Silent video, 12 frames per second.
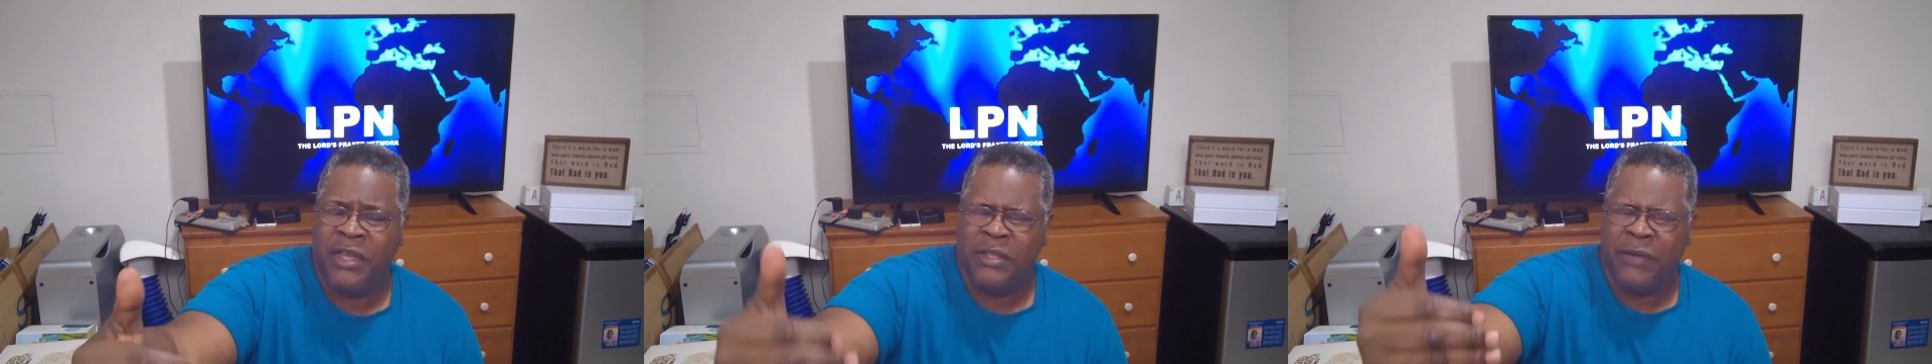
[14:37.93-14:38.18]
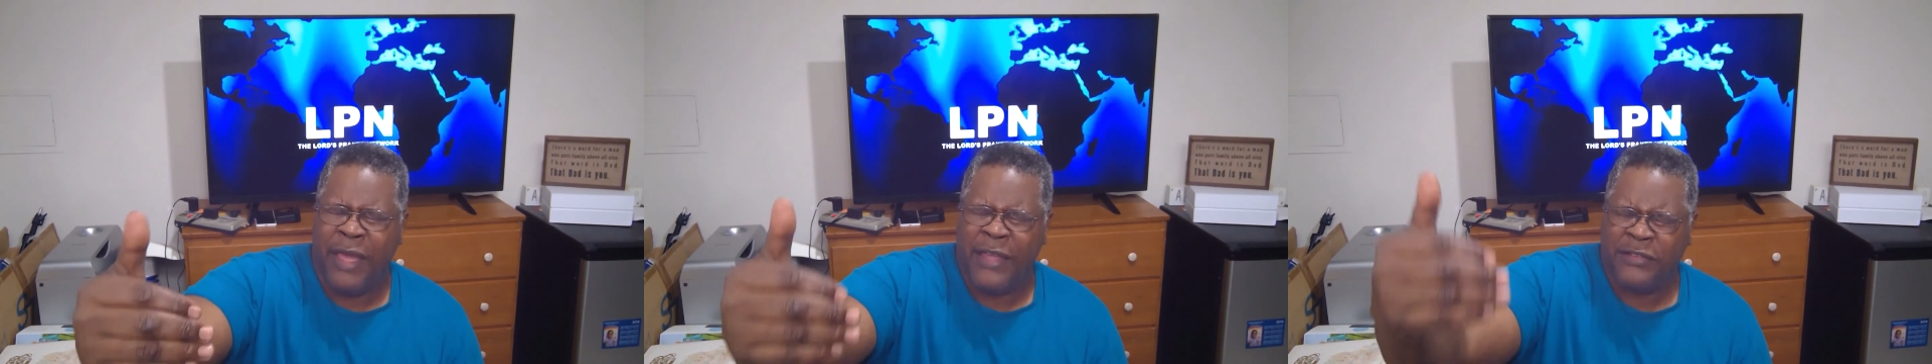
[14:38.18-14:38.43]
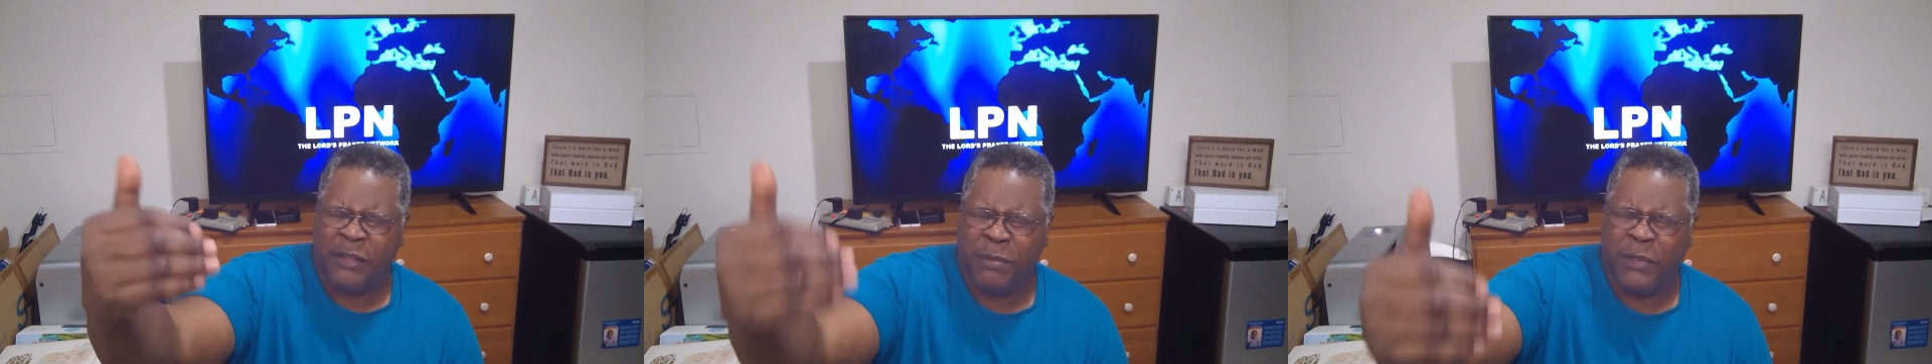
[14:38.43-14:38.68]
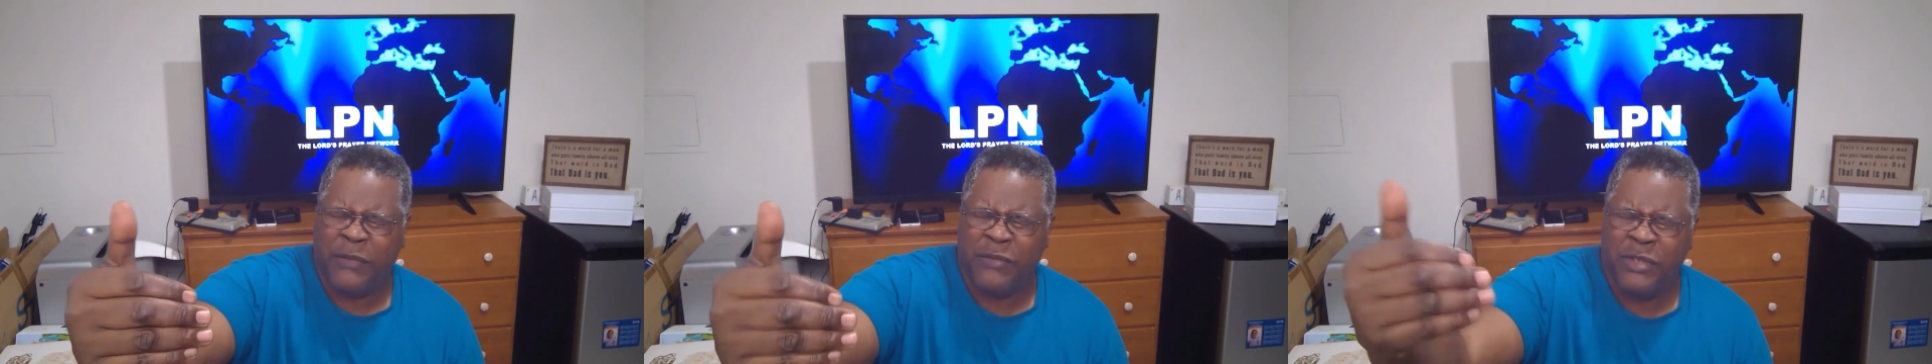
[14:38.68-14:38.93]
You ask the
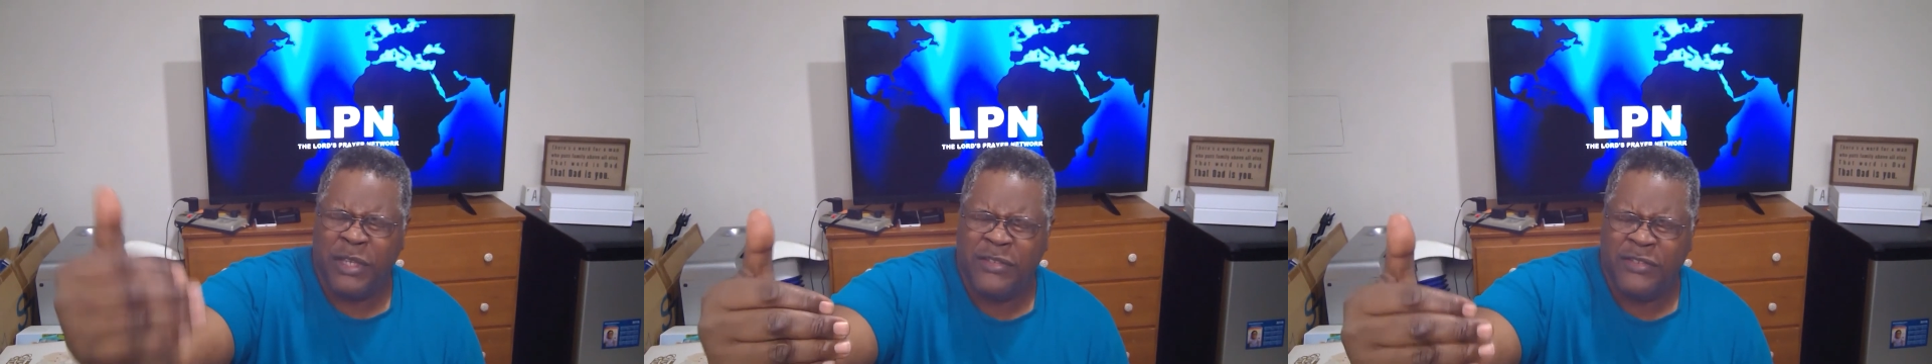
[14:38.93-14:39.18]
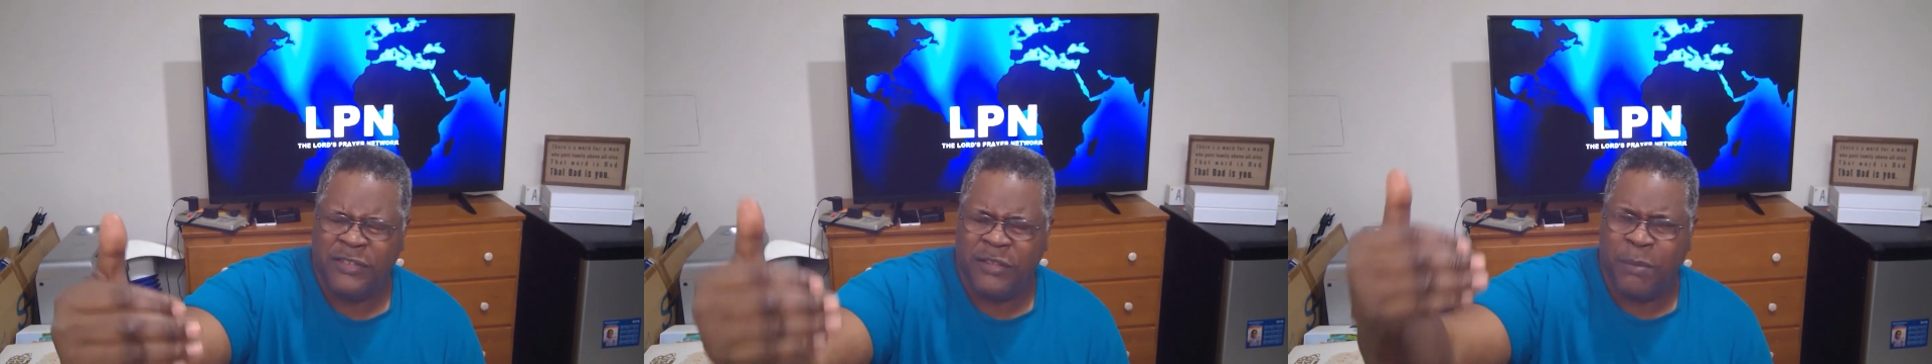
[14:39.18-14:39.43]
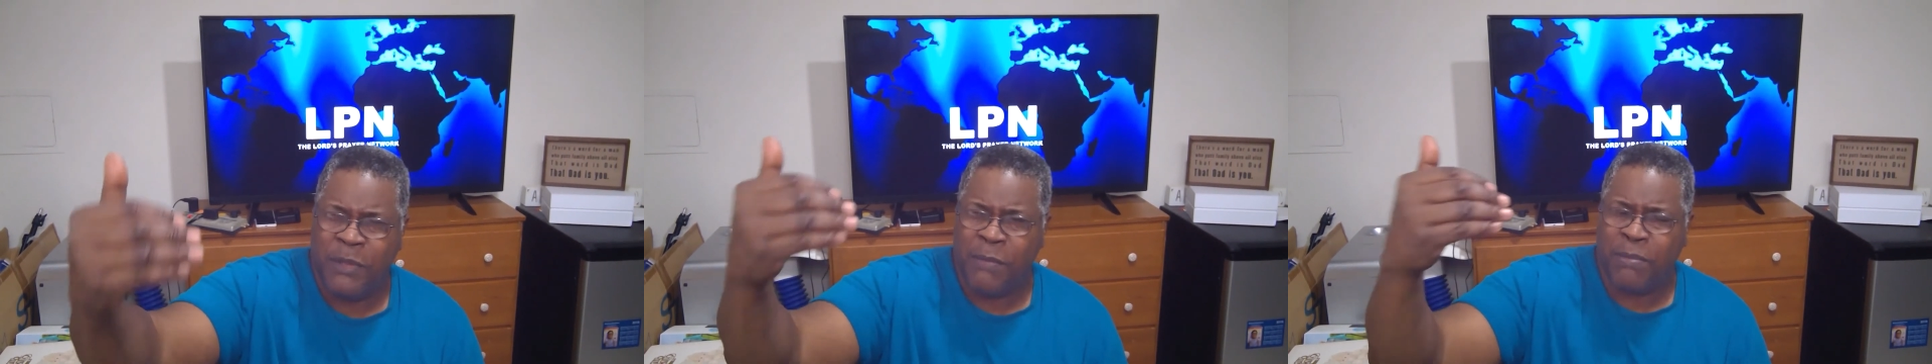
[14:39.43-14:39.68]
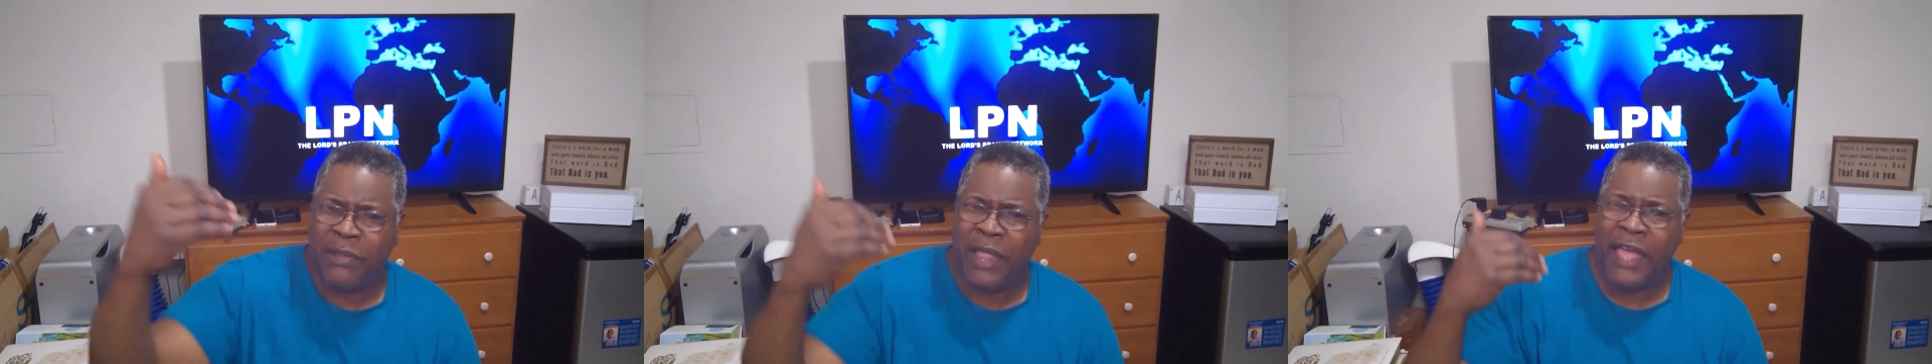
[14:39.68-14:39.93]
blood of Jesus to be
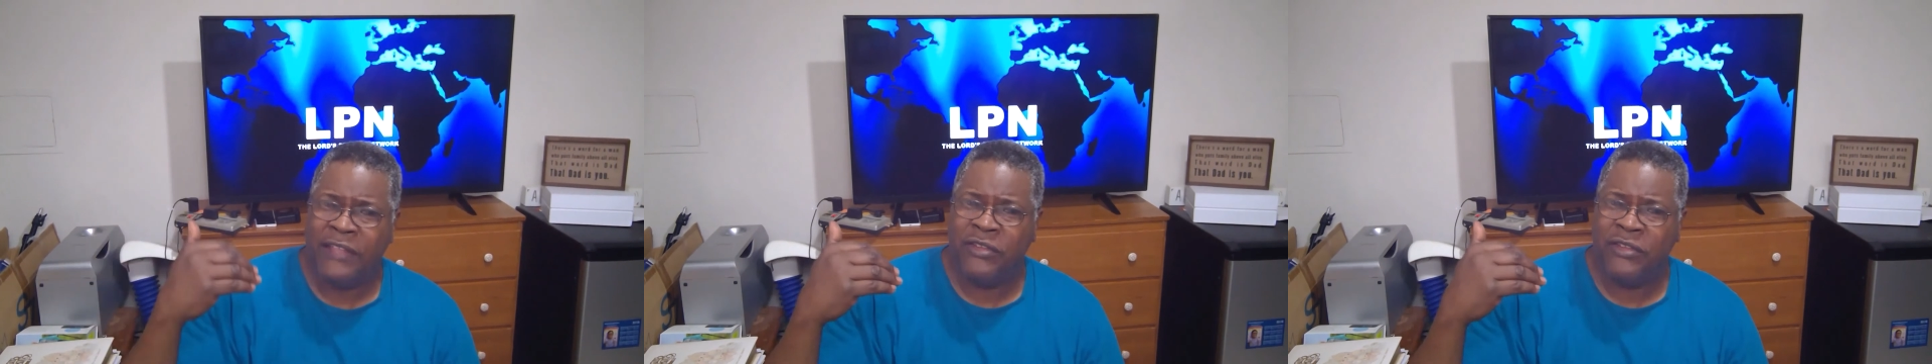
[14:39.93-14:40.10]
applied